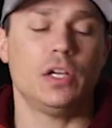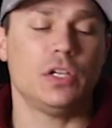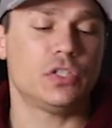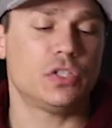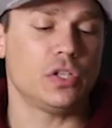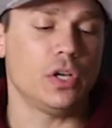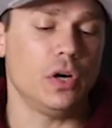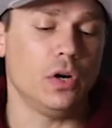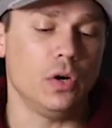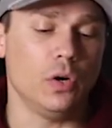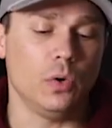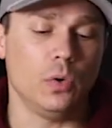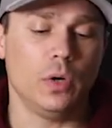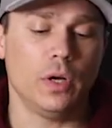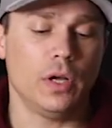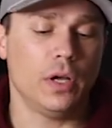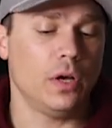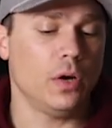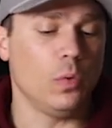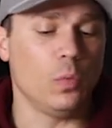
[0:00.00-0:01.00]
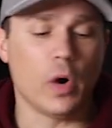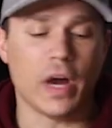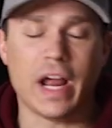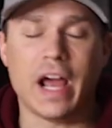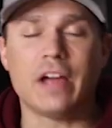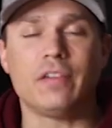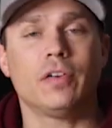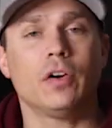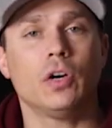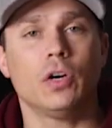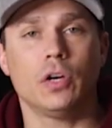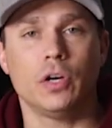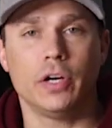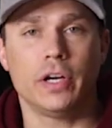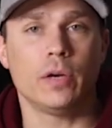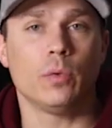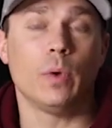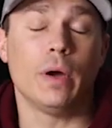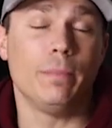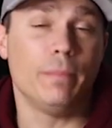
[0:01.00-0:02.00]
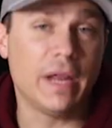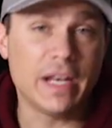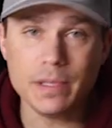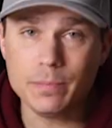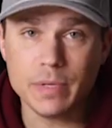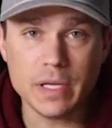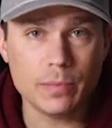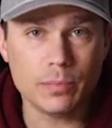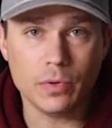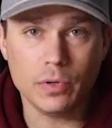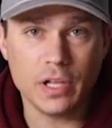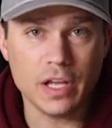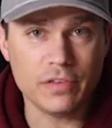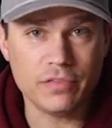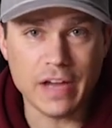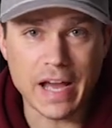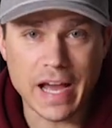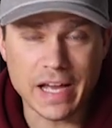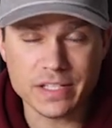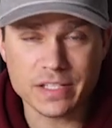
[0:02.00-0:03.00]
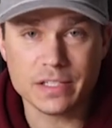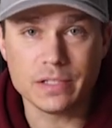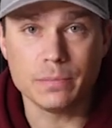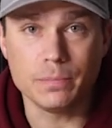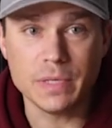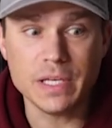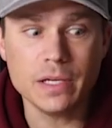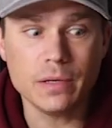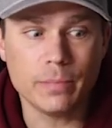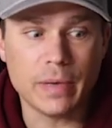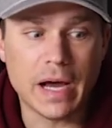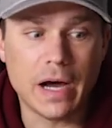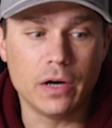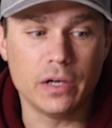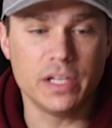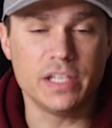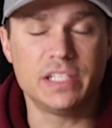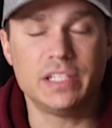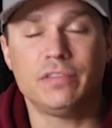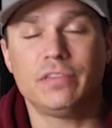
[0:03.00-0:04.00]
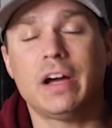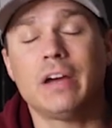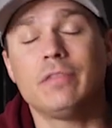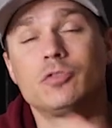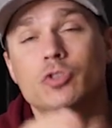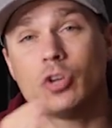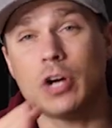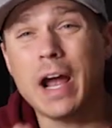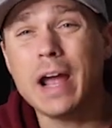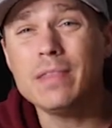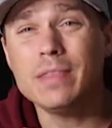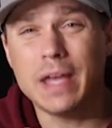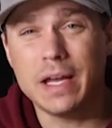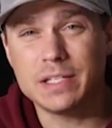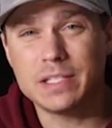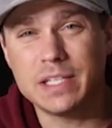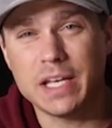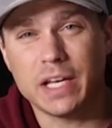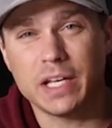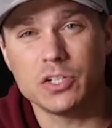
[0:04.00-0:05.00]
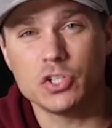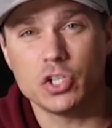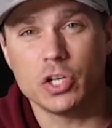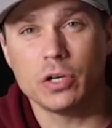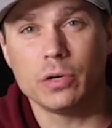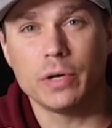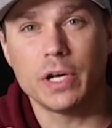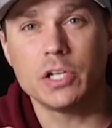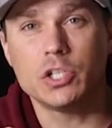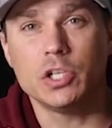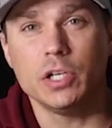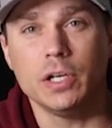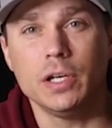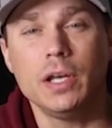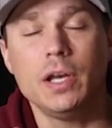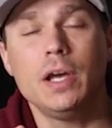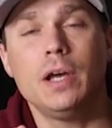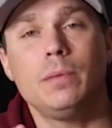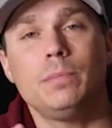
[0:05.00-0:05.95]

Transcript: So what I've heard and what many people have asked me about is if I've tried that second generation,